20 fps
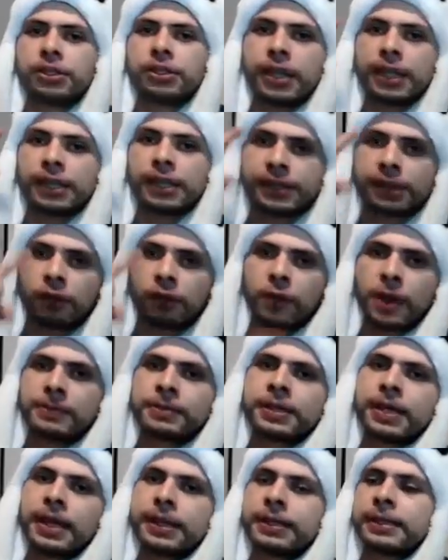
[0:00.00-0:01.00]
Do you guys sell
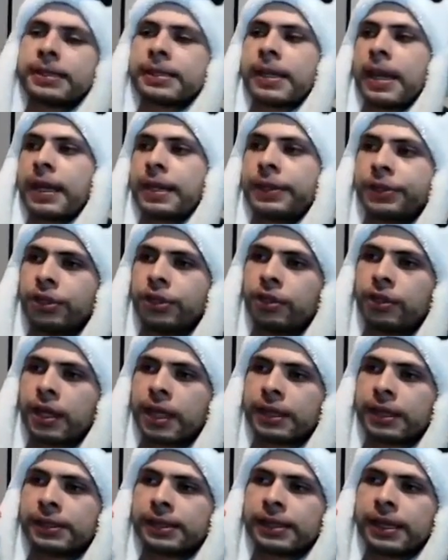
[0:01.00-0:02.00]
website design? Do you
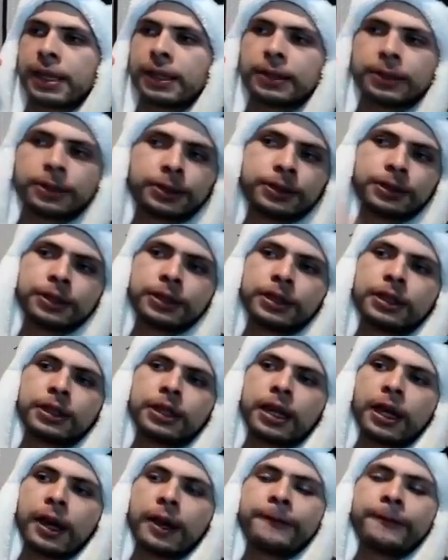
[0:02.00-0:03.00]
guys sell
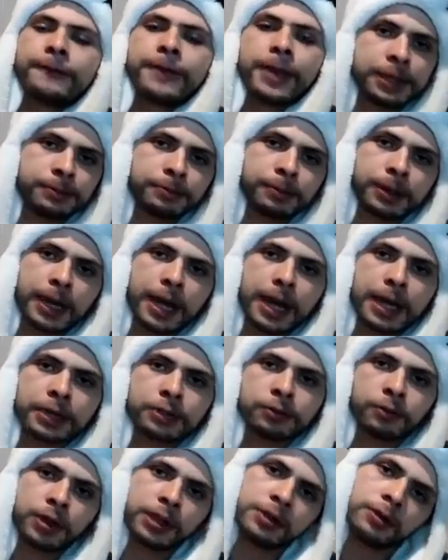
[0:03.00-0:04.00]
Facebook
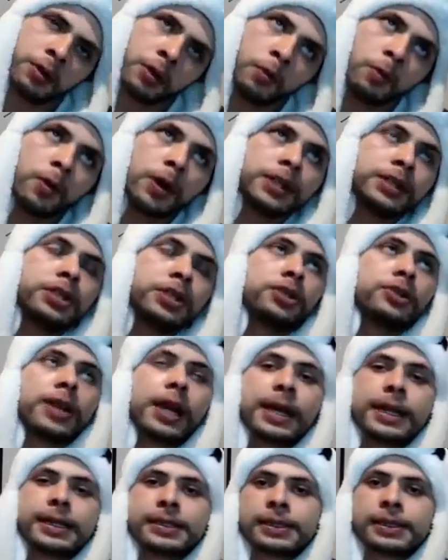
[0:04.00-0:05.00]
ads? What do you
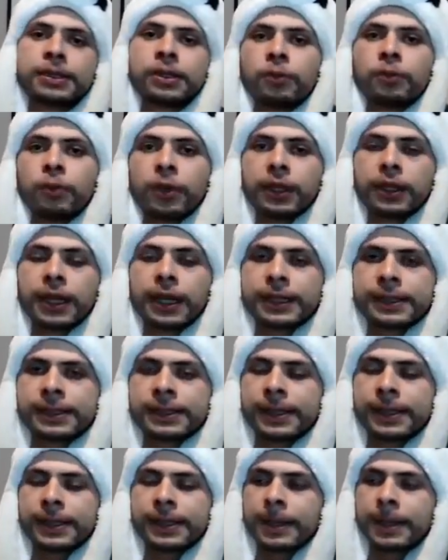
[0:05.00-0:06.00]
guys
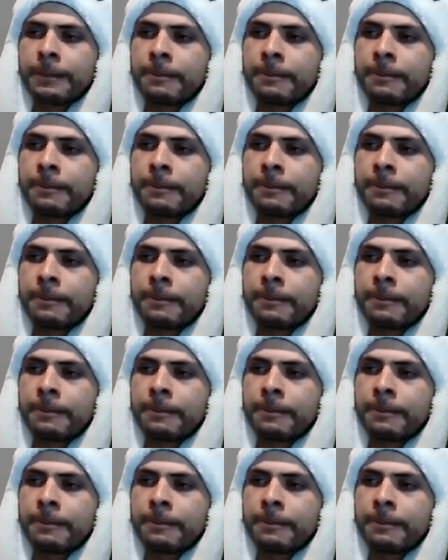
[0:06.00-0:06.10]
sell?